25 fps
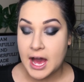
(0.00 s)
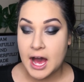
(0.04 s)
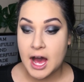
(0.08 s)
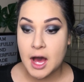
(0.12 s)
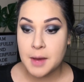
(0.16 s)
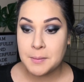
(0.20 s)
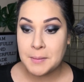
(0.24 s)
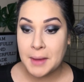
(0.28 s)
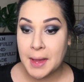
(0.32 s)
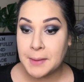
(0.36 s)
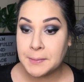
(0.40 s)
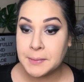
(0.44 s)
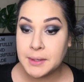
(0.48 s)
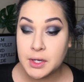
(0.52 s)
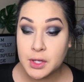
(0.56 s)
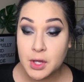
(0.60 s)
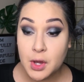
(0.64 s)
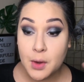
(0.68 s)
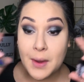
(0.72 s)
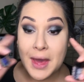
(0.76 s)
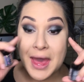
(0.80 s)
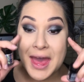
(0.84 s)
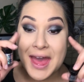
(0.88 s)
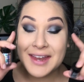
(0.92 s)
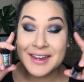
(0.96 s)
I'm gonna
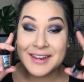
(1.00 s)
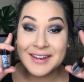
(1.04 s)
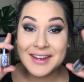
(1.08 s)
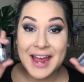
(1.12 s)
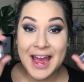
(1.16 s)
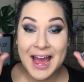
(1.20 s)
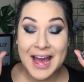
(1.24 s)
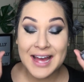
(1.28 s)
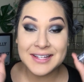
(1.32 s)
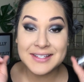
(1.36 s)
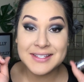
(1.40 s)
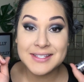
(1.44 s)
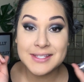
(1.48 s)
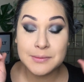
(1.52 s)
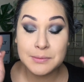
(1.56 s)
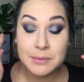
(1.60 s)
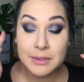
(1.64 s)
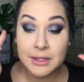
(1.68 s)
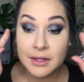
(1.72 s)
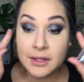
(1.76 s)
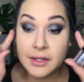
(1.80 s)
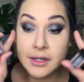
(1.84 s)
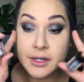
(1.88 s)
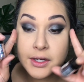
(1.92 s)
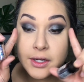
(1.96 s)
go ahead and add some
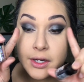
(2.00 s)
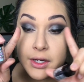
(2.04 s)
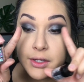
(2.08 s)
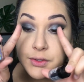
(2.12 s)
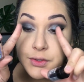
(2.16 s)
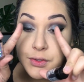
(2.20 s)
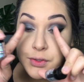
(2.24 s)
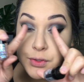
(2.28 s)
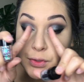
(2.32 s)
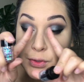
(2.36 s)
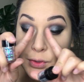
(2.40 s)
glitter